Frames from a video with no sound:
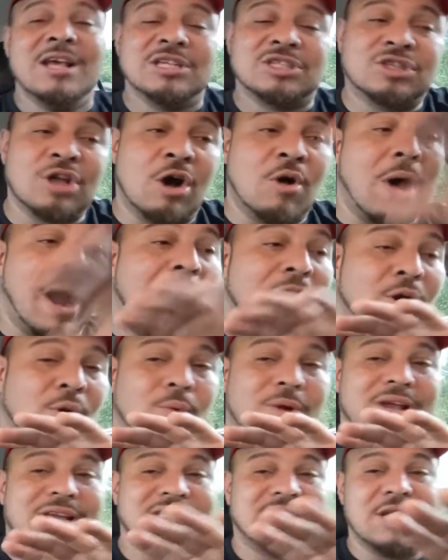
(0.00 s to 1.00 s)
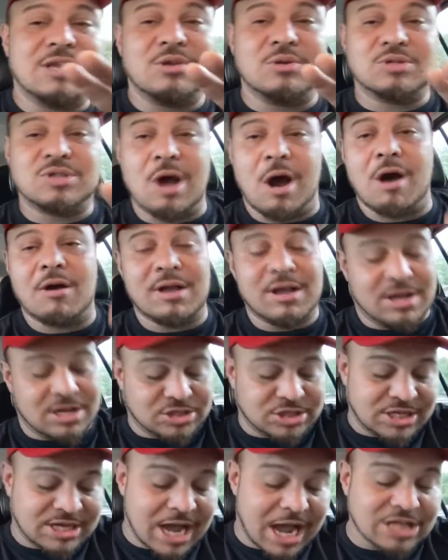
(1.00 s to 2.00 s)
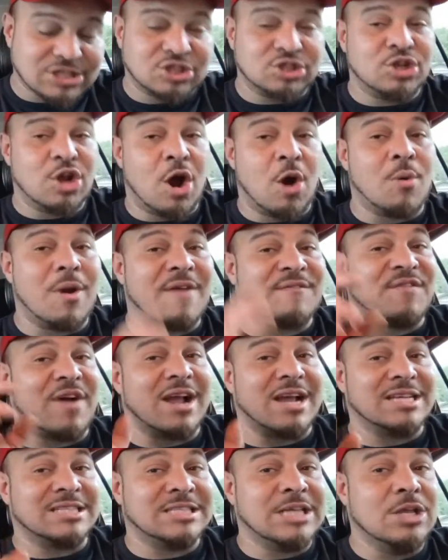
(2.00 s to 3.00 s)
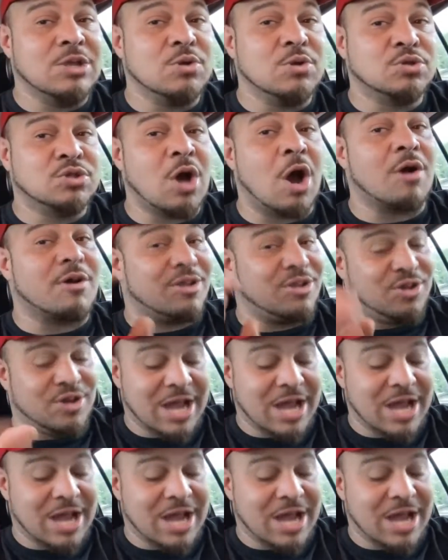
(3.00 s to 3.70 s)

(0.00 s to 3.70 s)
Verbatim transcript: So I don't want to continue talking because you guys know if I continue talking,